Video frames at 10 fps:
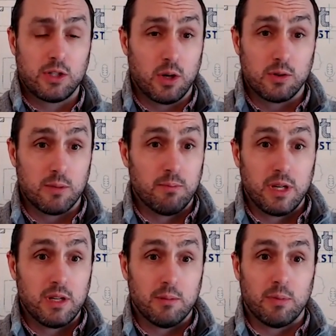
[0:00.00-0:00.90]
trade shows and
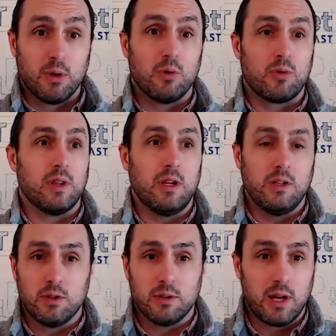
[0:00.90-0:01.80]
be in the booth, and
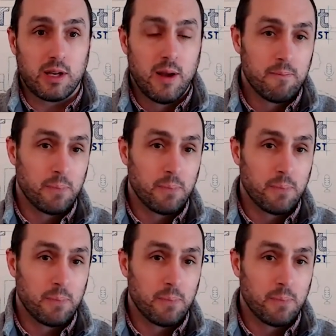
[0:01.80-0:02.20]
they'd do like